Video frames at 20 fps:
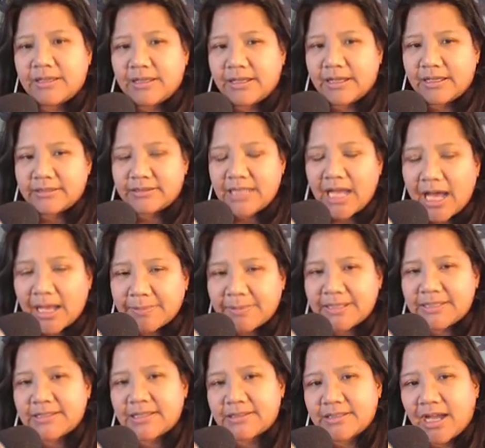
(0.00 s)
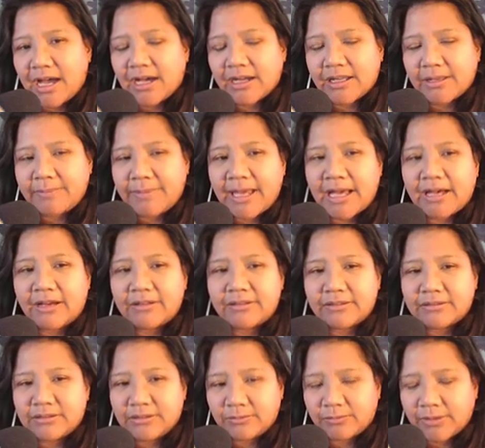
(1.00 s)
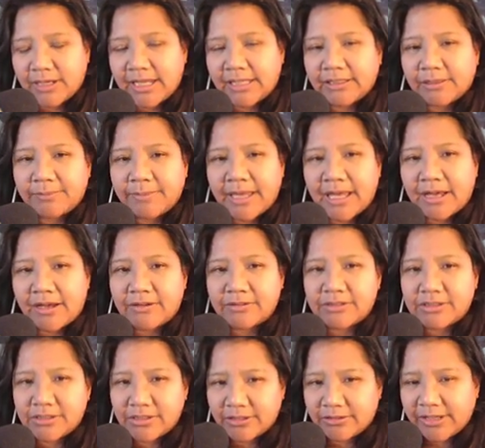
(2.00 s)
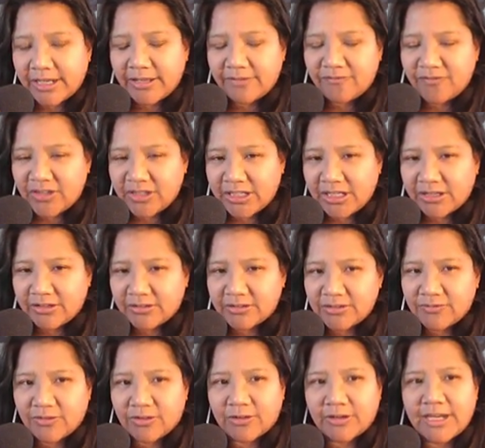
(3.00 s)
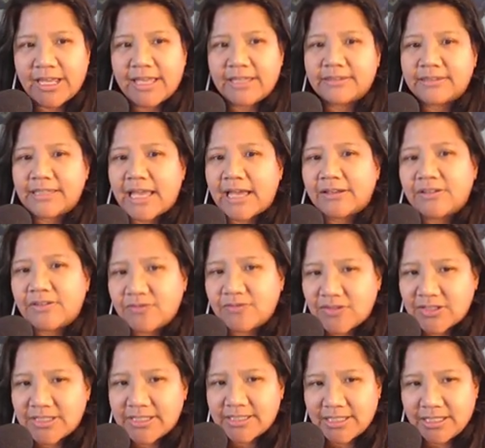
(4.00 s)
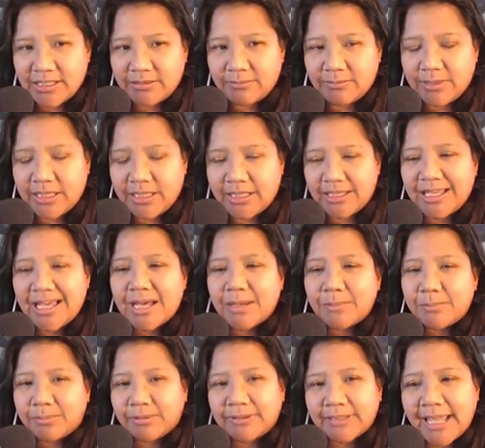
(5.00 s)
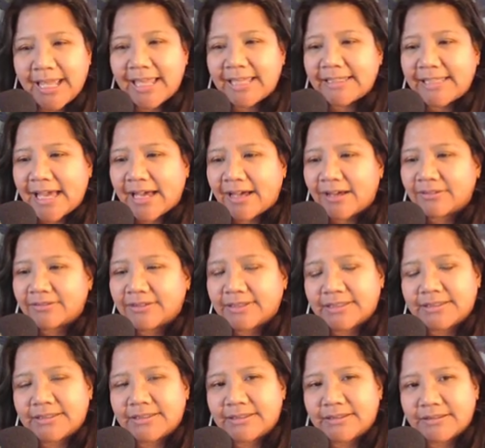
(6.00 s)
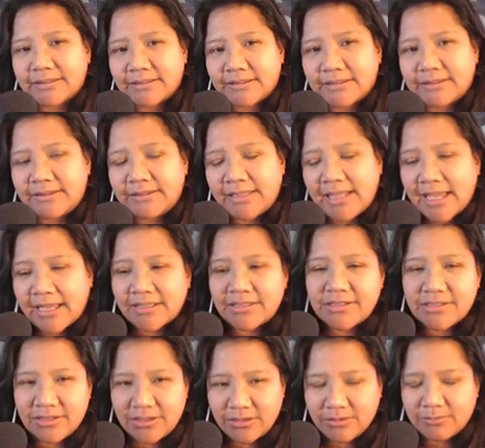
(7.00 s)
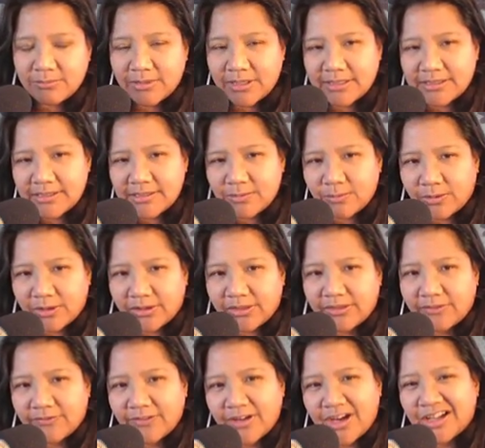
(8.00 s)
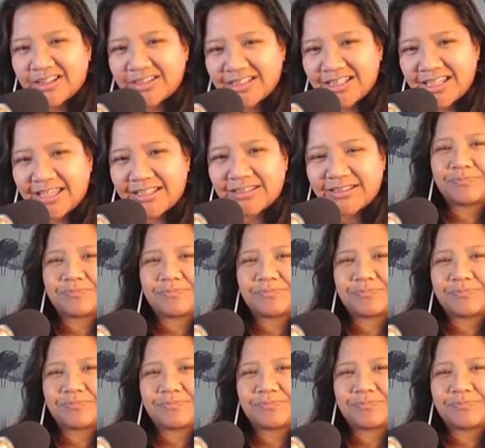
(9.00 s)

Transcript: topics to talk about, to write about, to create videos for. And now you've just seen me plan out the next 2 months worth of content.